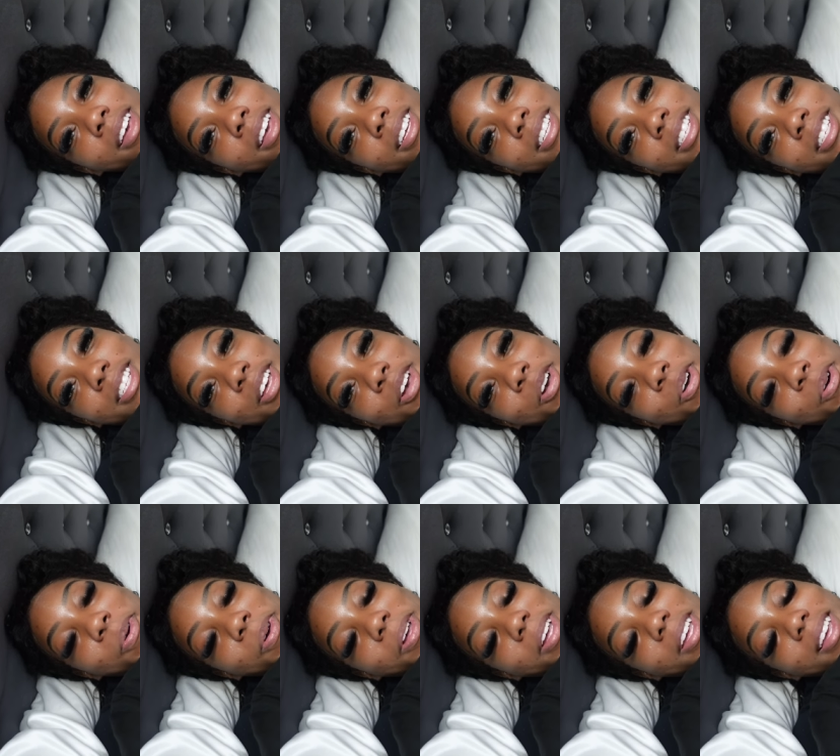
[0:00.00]

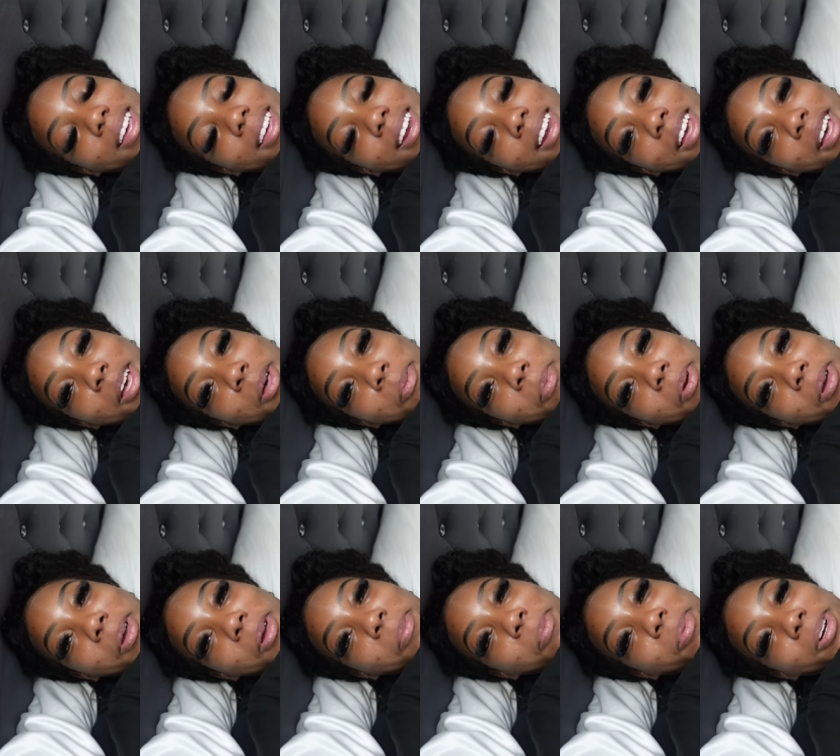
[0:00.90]
So get up,
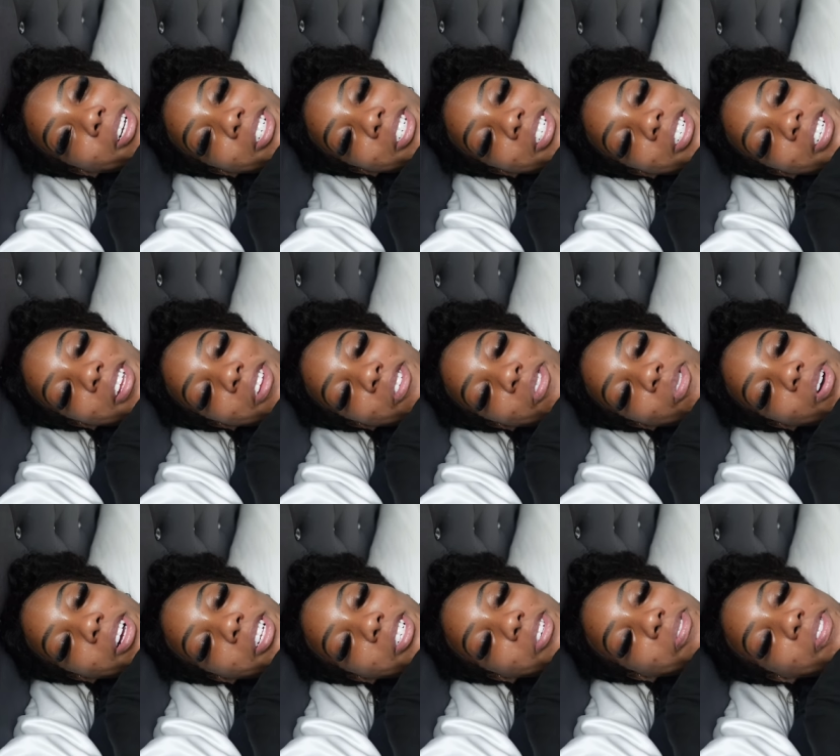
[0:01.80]
brush your teeth,
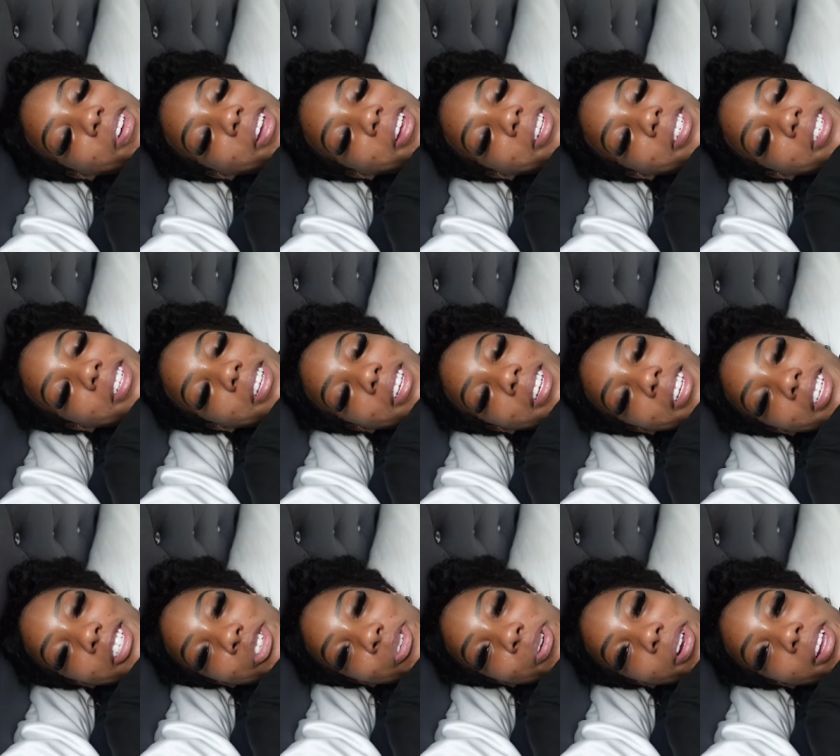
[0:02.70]
wash your face,
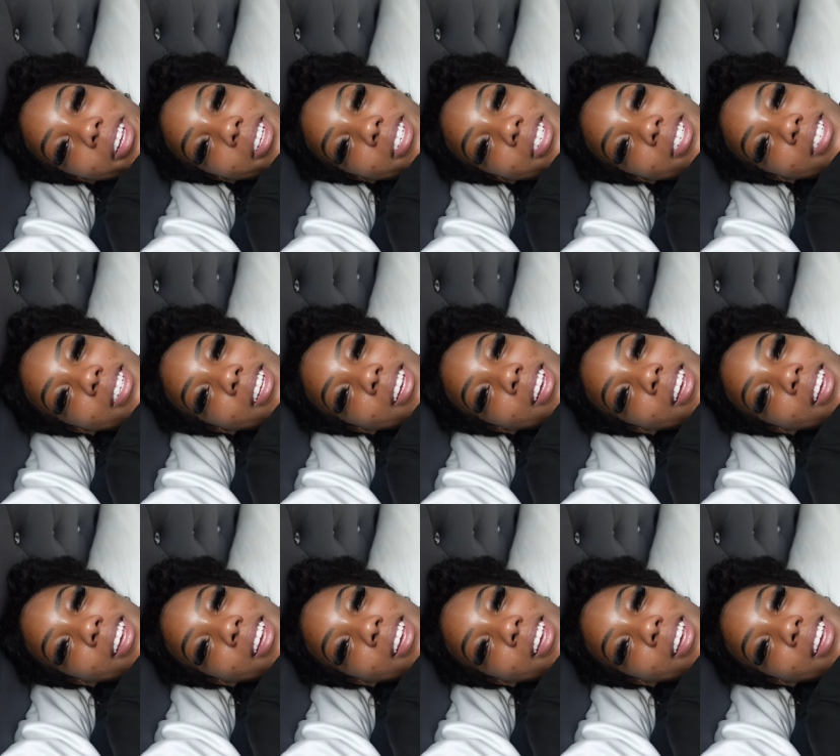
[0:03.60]
get dressed,